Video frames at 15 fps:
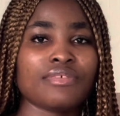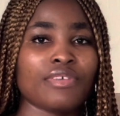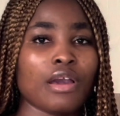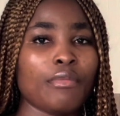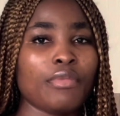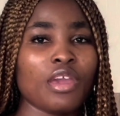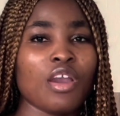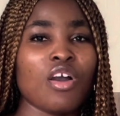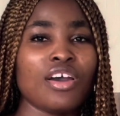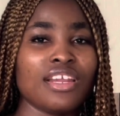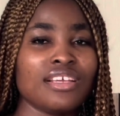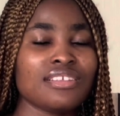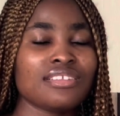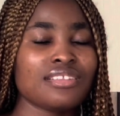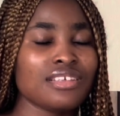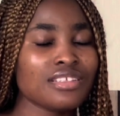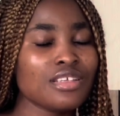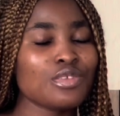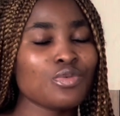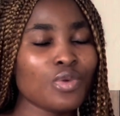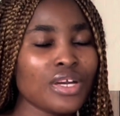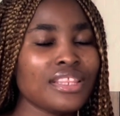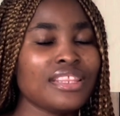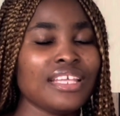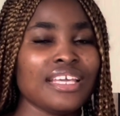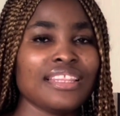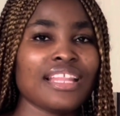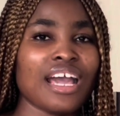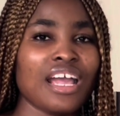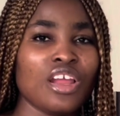if I'm being honest. This is one
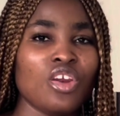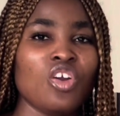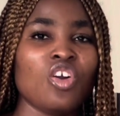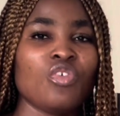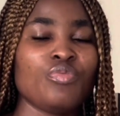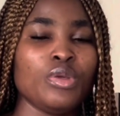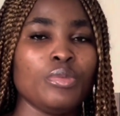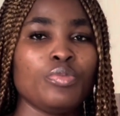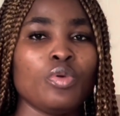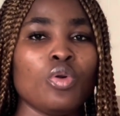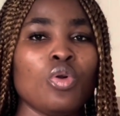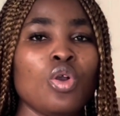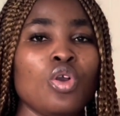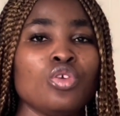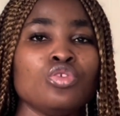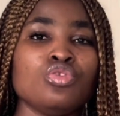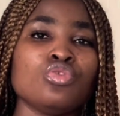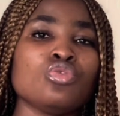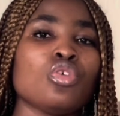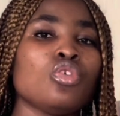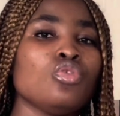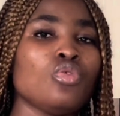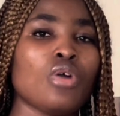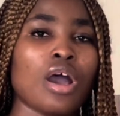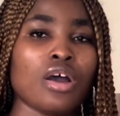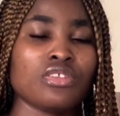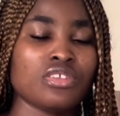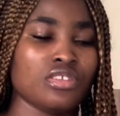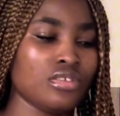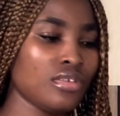thing that a lot of people do not know
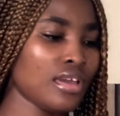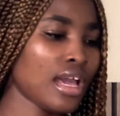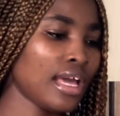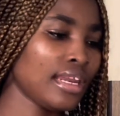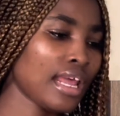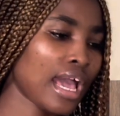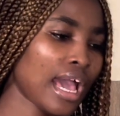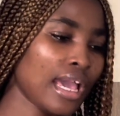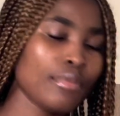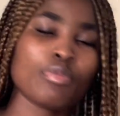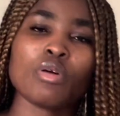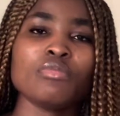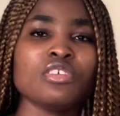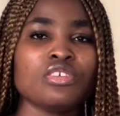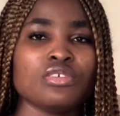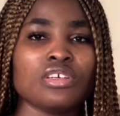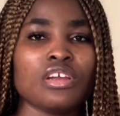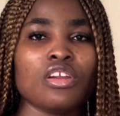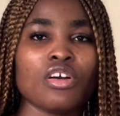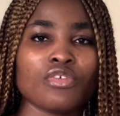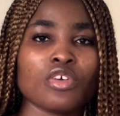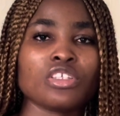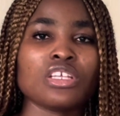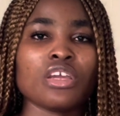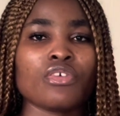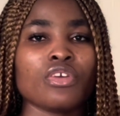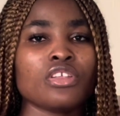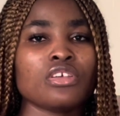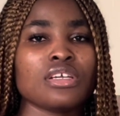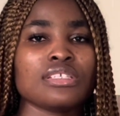how to do. And I promise you, there are a lot of content
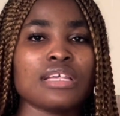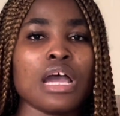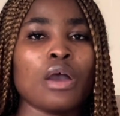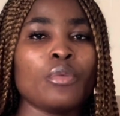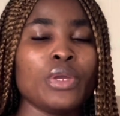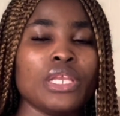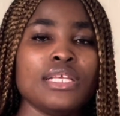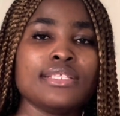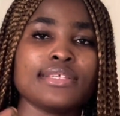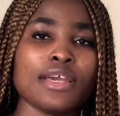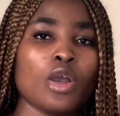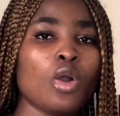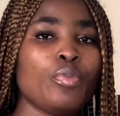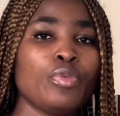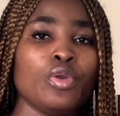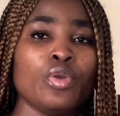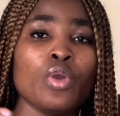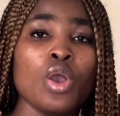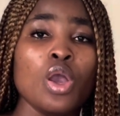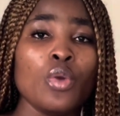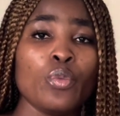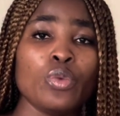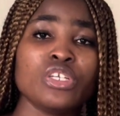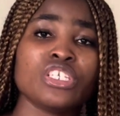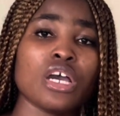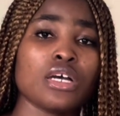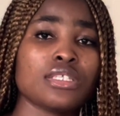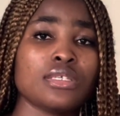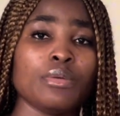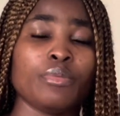creators that are willing to help you reach
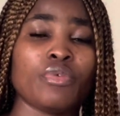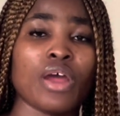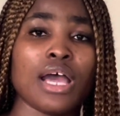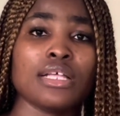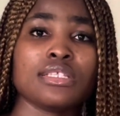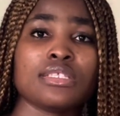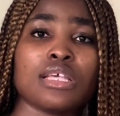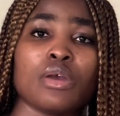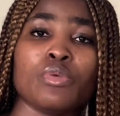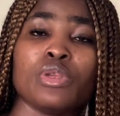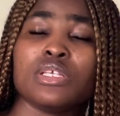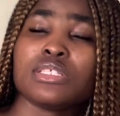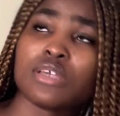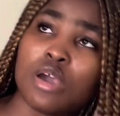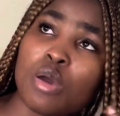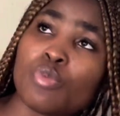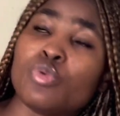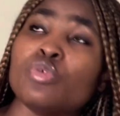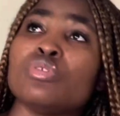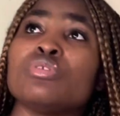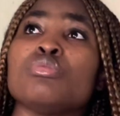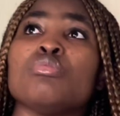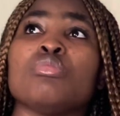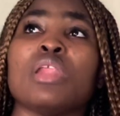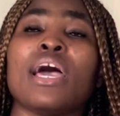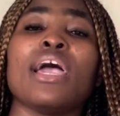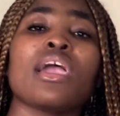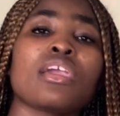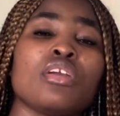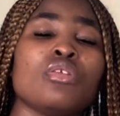out to brands. They're willing to help you,
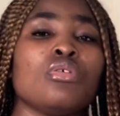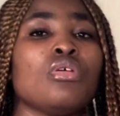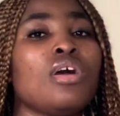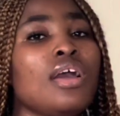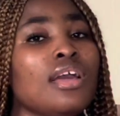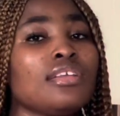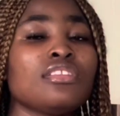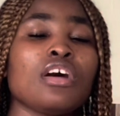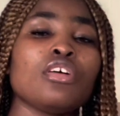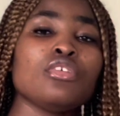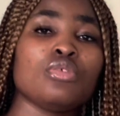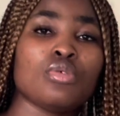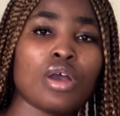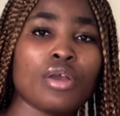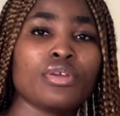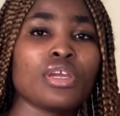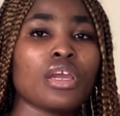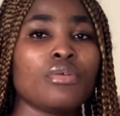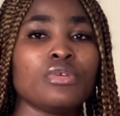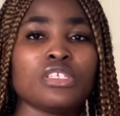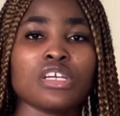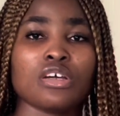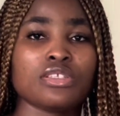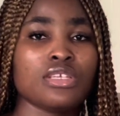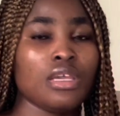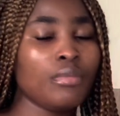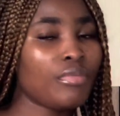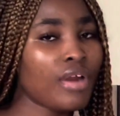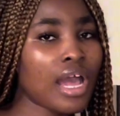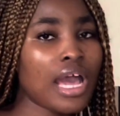like, you know, tell you how you can reach out to a
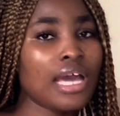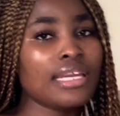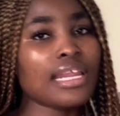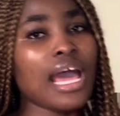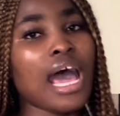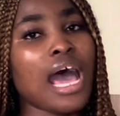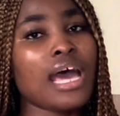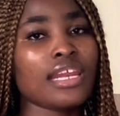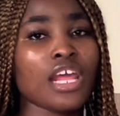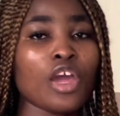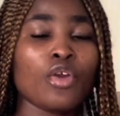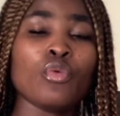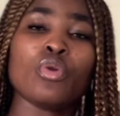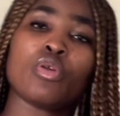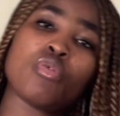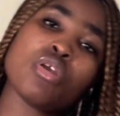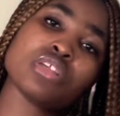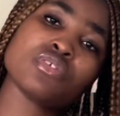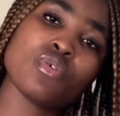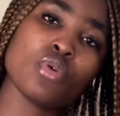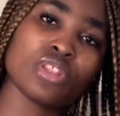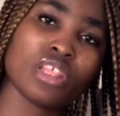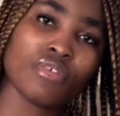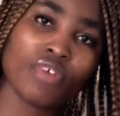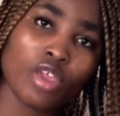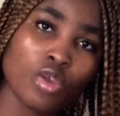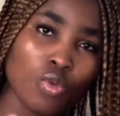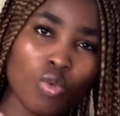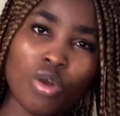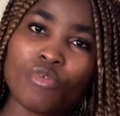brand and request for whatever
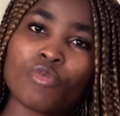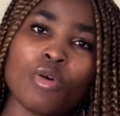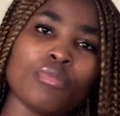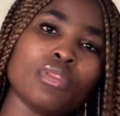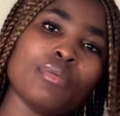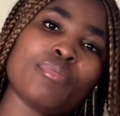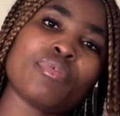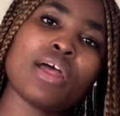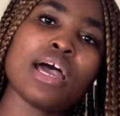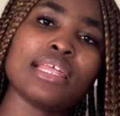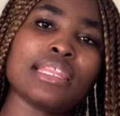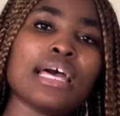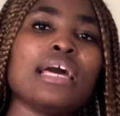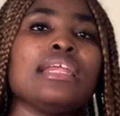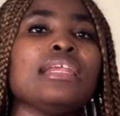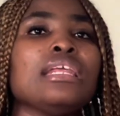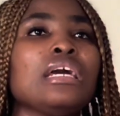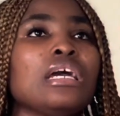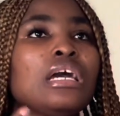you want from the brand and